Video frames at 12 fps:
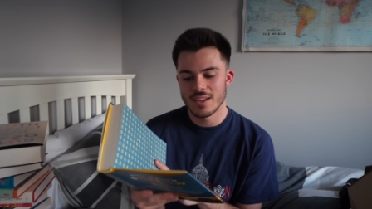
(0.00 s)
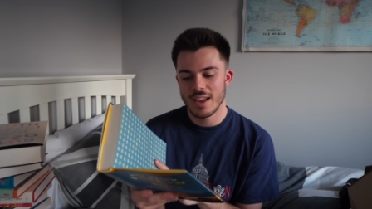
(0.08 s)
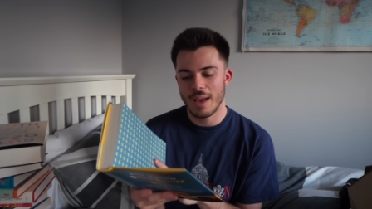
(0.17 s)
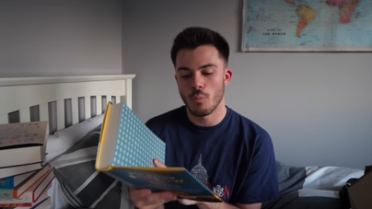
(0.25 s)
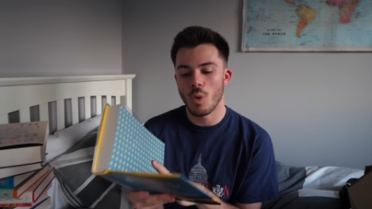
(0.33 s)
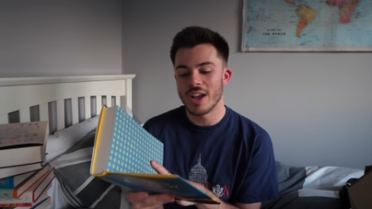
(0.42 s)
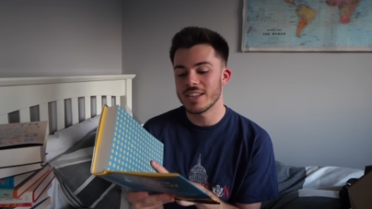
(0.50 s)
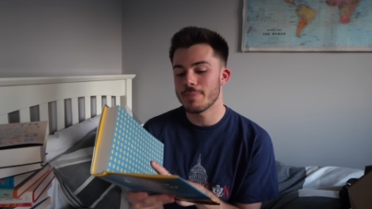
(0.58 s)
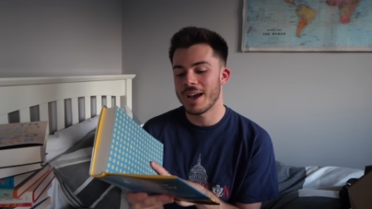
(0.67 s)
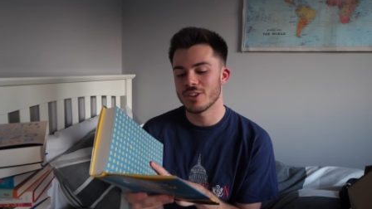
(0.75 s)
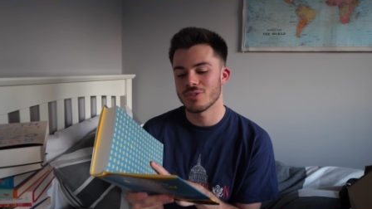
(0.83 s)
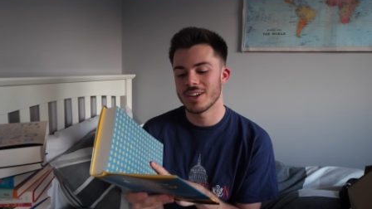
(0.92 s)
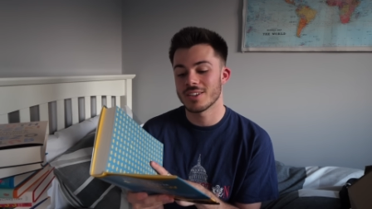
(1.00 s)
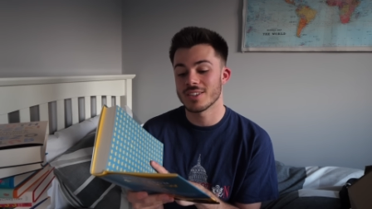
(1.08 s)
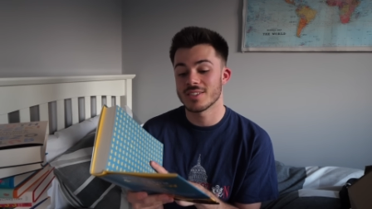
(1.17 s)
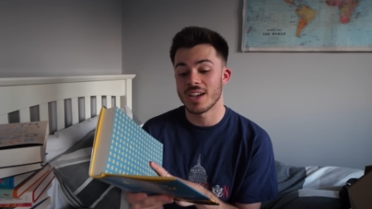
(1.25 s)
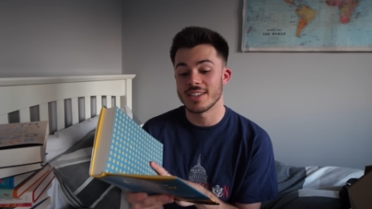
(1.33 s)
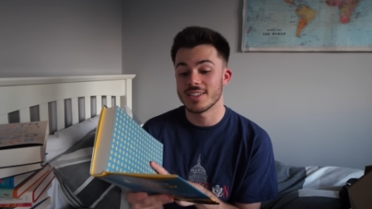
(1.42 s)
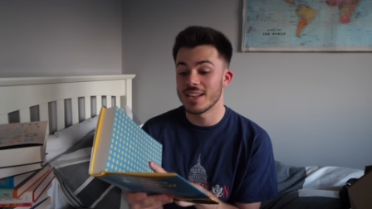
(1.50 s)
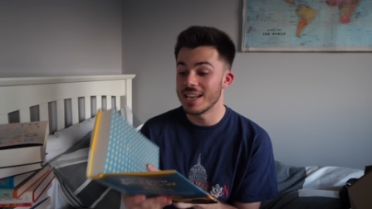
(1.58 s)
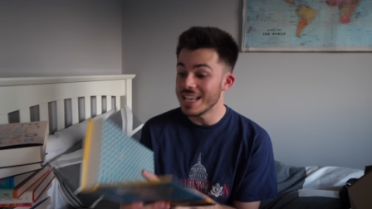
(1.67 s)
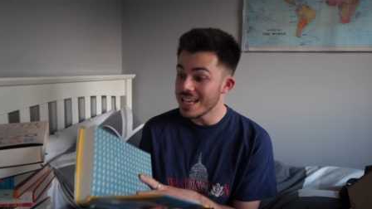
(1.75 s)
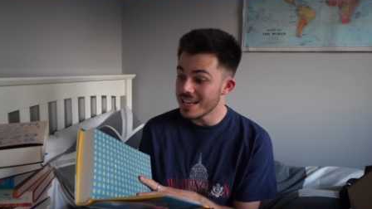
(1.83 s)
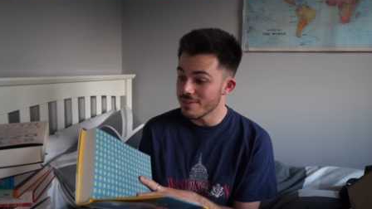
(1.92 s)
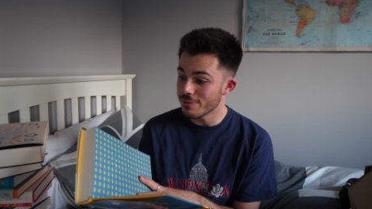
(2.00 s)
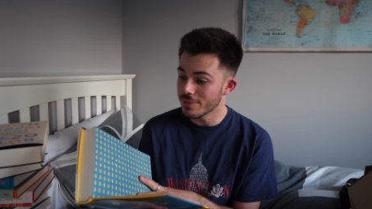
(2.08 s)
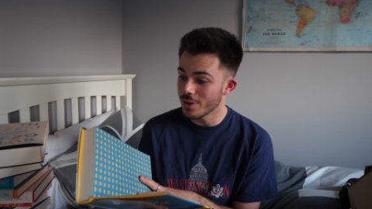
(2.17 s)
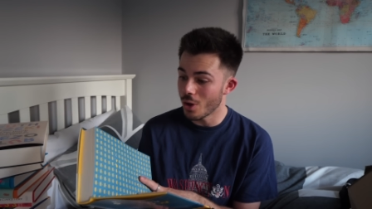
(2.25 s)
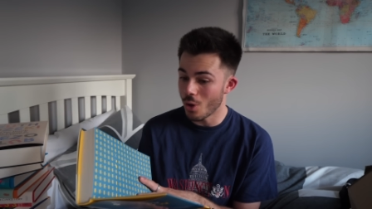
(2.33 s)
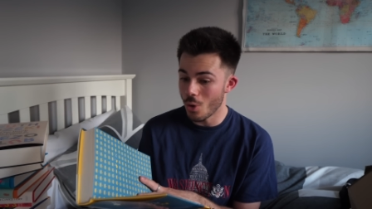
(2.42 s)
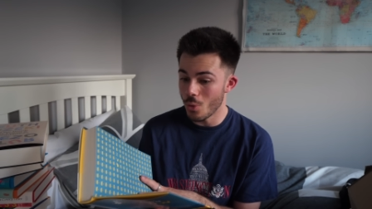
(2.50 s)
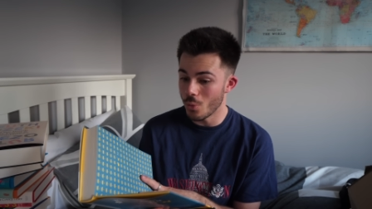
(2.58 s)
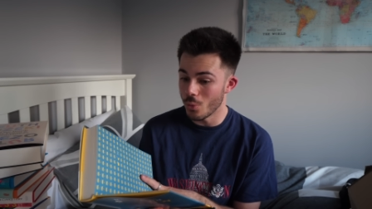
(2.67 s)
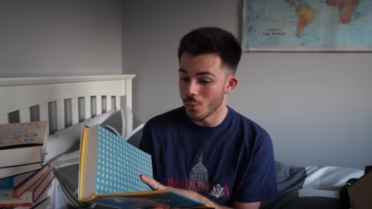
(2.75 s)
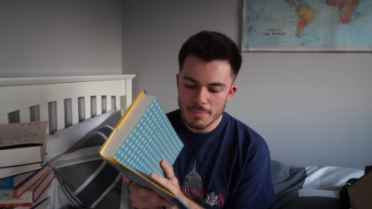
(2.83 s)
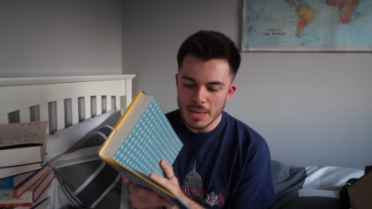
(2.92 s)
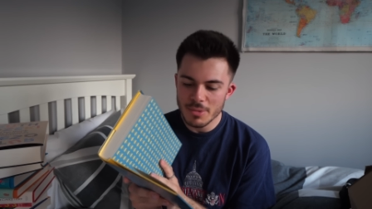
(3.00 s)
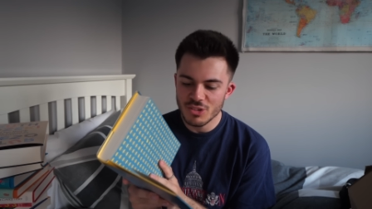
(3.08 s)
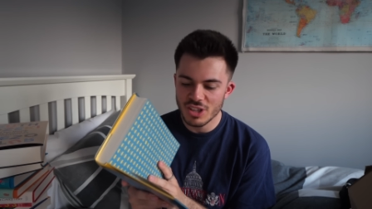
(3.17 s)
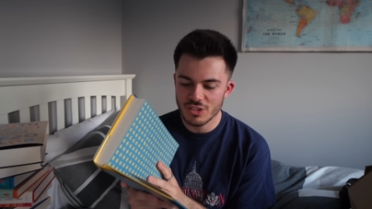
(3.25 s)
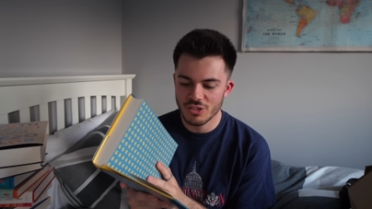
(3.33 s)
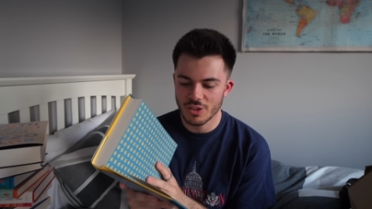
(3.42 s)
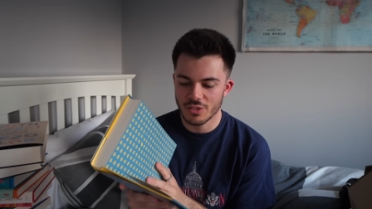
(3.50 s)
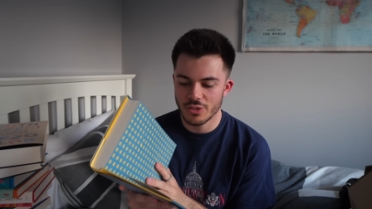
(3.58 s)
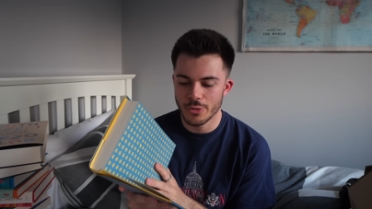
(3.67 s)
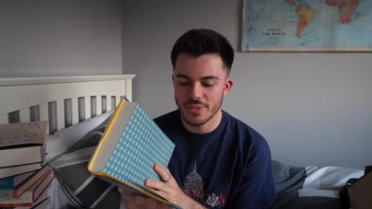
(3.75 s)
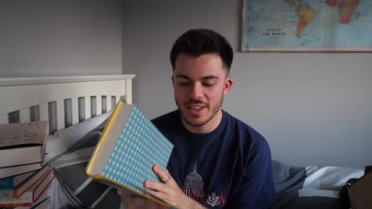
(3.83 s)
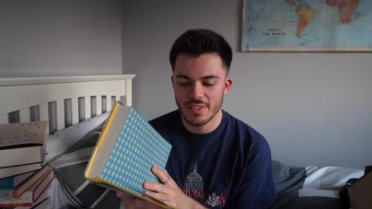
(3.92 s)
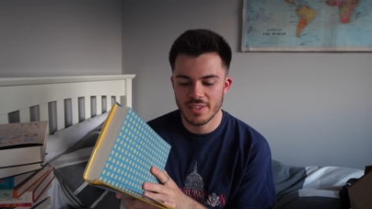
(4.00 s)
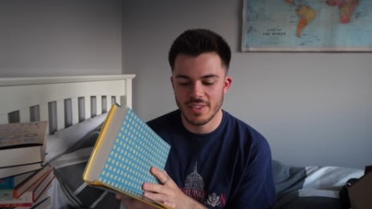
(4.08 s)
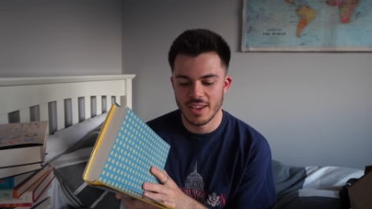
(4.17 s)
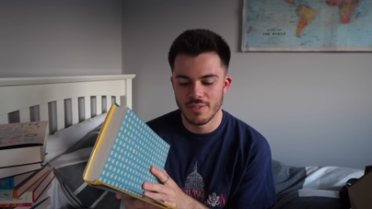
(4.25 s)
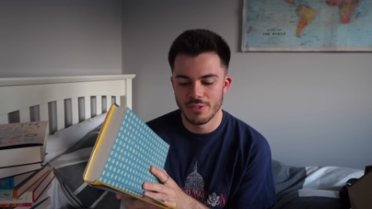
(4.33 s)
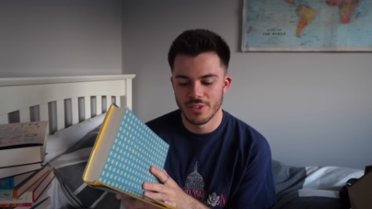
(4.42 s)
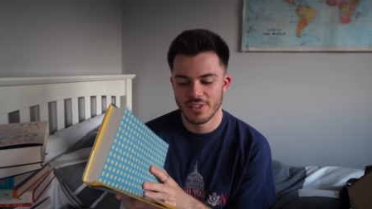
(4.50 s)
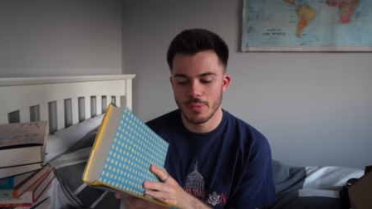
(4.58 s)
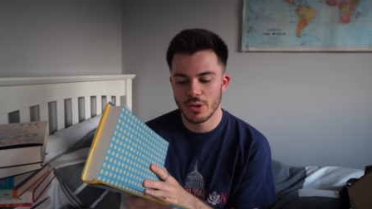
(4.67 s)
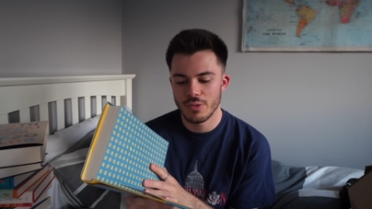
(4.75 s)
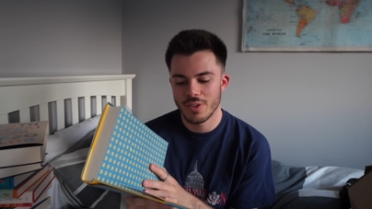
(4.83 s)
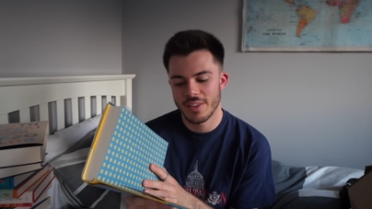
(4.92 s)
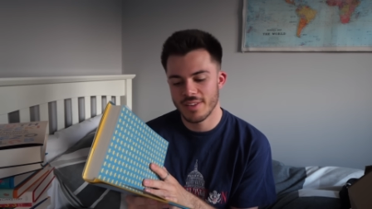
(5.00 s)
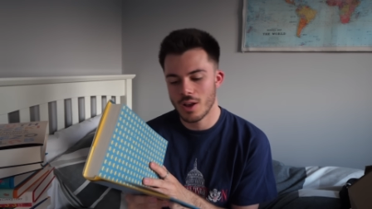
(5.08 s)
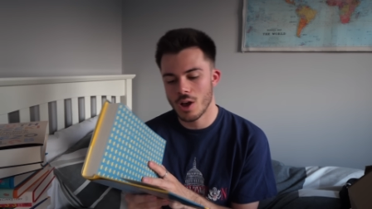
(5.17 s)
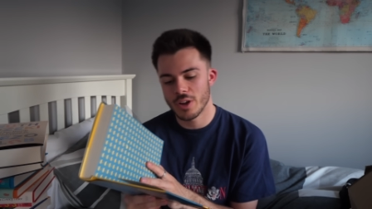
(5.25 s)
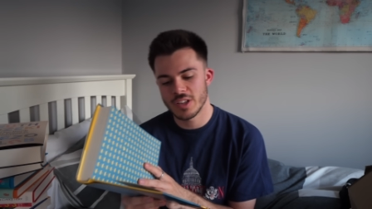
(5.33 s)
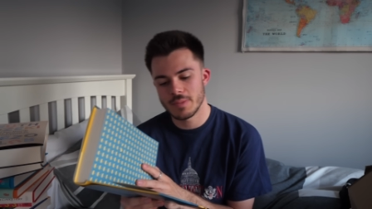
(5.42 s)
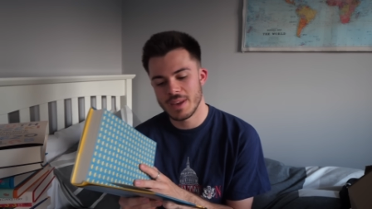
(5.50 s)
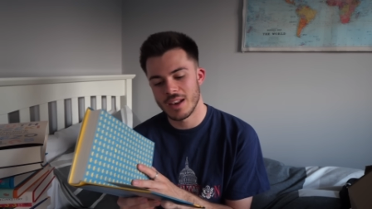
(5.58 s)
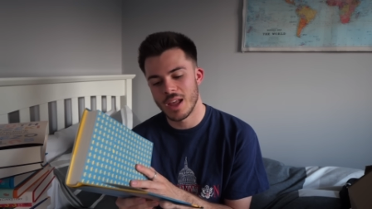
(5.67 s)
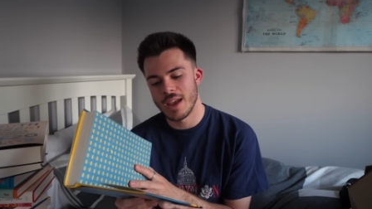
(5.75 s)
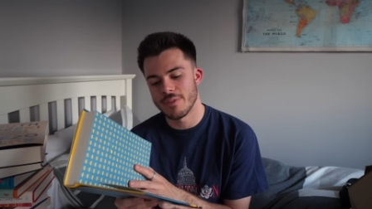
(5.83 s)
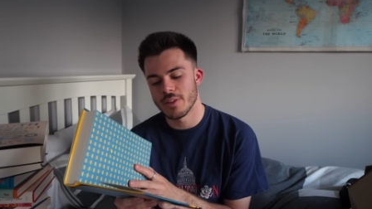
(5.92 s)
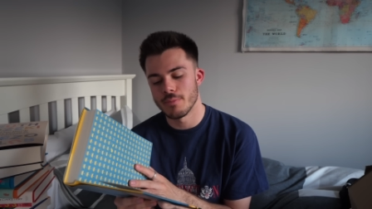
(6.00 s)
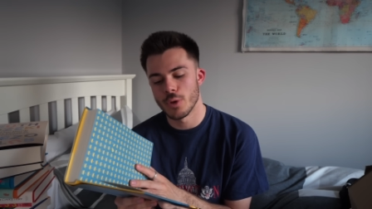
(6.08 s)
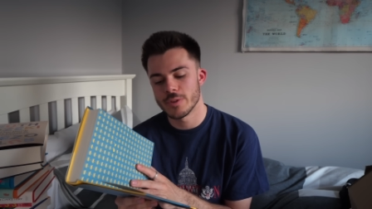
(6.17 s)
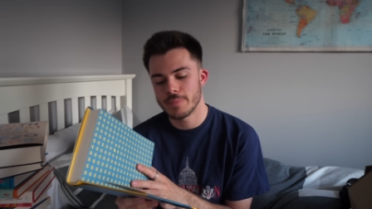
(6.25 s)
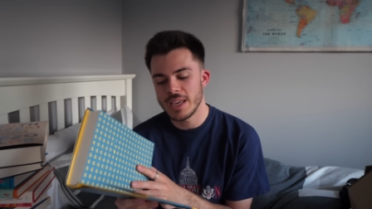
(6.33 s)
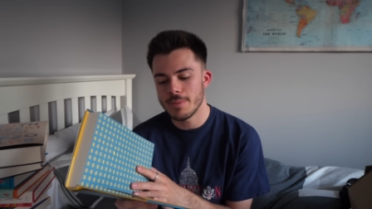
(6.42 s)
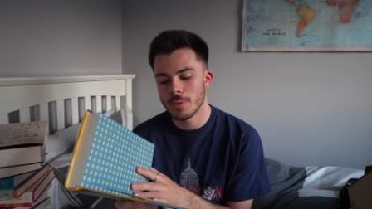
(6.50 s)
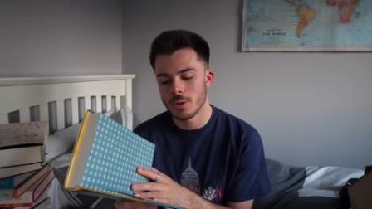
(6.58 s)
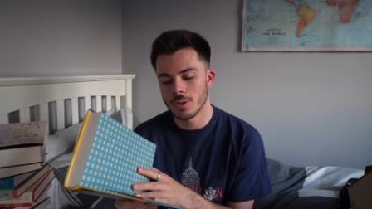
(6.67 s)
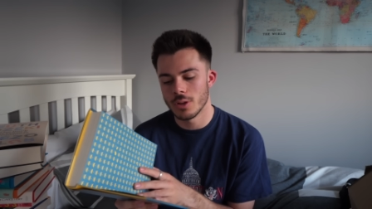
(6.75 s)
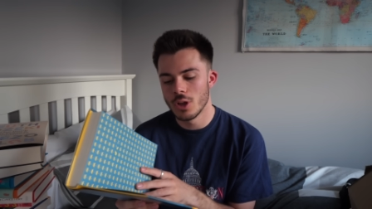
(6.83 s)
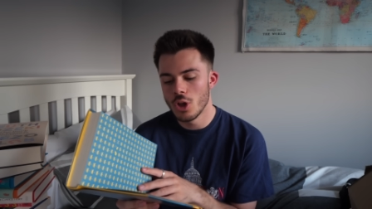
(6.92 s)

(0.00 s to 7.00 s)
And why did Patrick decide to leave? Oh, maybe she is just too sensitive, someone who finds it harder to be alive than most people.